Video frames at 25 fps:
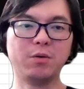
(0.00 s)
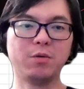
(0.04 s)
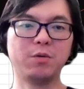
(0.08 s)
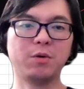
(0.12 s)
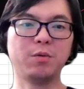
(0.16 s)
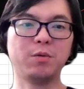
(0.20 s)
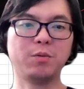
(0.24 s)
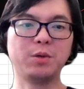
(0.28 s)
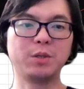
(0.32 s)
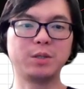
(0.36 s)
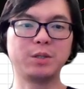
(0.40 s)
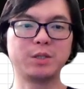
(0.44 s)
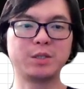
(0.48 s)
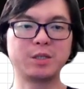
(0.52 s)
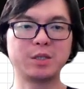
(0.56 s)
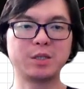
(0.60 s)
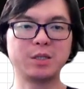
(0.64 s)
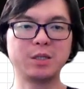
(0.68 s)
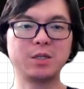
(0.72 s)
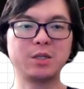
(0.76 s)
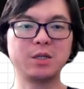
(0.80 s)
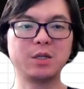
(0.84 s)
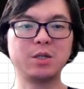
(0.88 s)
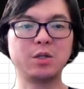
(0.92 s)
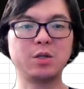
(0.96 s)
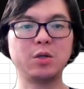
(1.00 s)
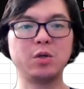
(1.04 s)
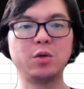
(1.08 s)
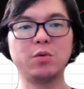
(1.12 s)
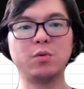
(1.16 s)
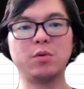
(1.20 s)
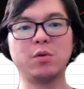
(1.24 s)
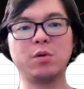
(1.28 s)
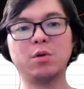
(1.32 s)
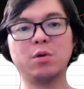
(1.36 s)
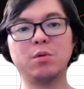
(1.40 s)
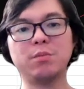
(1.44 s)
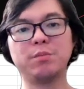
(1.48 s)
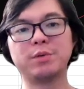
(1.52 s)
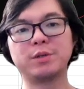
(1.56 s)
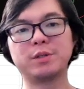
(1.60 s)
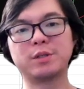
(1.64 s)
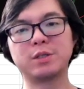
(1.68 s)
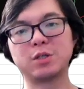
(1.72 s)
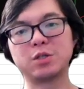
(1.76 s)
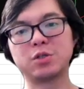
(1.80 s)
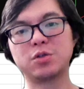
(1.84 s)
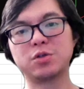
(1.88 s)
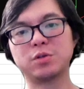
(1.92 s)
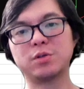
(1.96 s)
when we see the new long
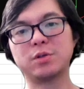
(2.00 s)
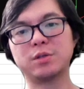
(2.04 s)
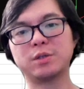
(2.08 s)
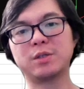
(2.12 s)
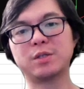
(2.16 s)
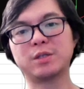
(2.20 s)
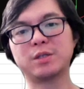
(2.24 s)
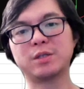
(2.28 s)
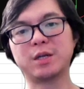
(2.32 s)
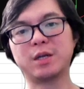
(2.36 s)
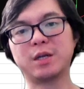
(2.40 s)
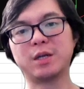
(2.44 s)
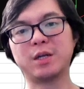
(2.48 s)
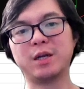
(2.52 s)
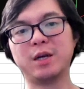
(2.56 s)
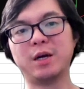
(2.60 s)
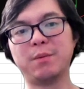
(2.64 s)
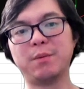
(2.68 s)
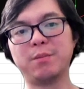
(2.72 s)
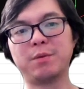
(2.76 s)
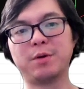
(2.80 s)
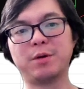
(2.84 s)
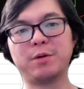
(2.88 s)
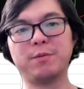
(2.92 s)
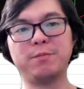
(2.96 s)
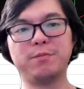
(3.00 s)
position setting up.